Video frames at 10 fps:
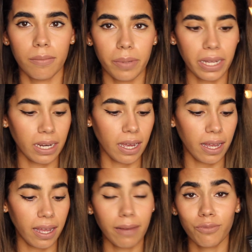
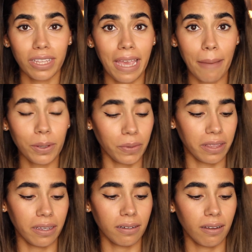really happy
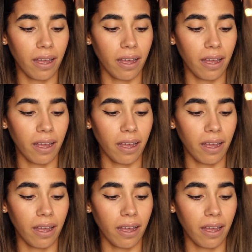with it.